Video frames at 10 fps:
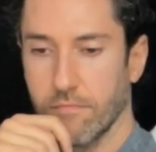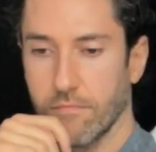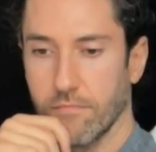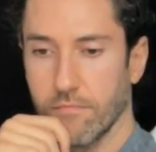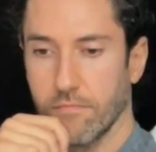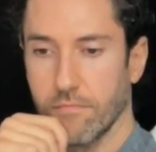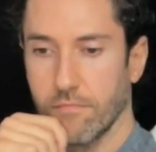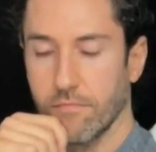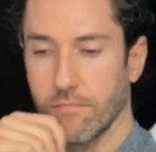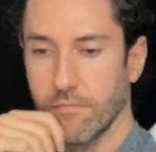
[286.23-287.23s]

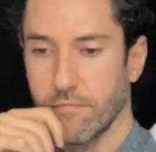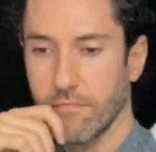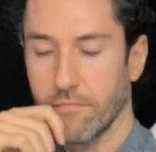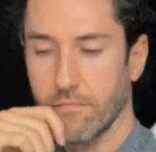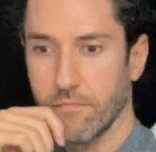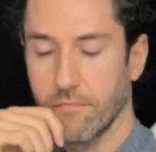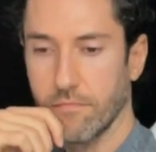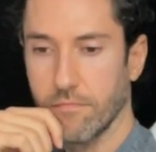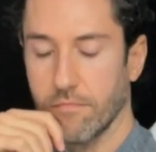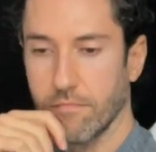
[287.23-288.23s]

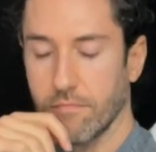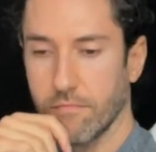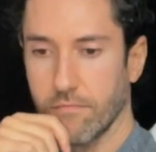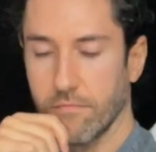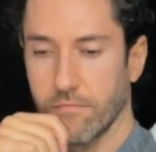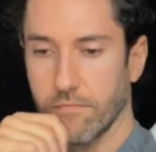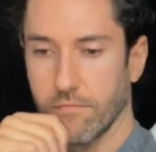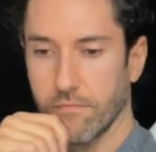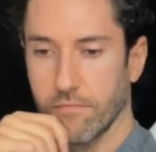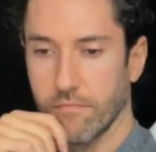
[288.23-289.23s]

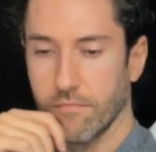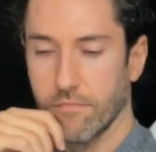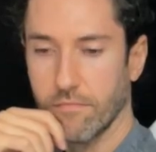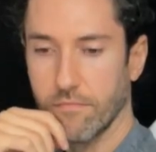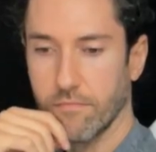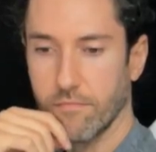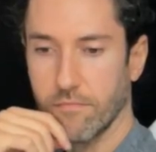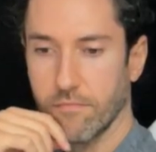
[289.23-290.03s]
No words are spoken by the person on screen.